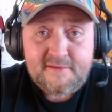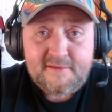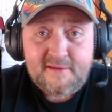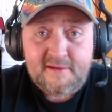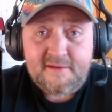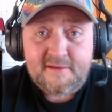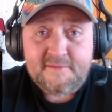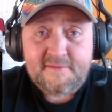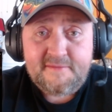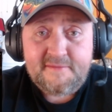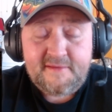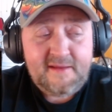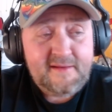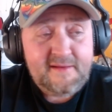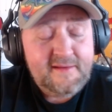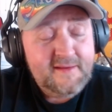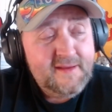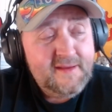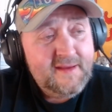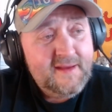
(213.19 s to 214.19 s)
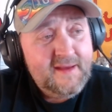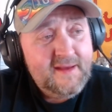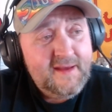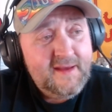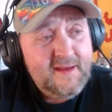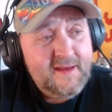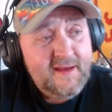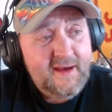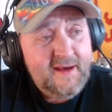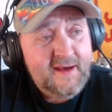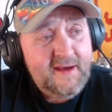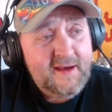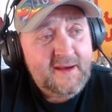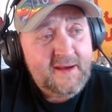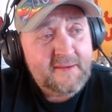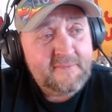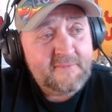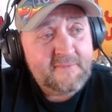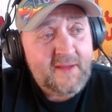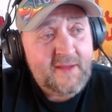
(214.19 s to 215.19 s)
You know what I'm saying?
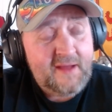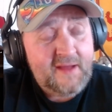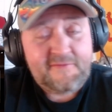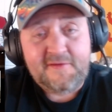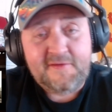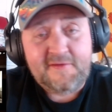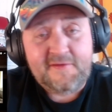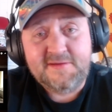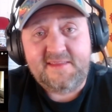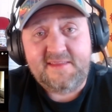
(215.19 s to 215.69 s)
At first,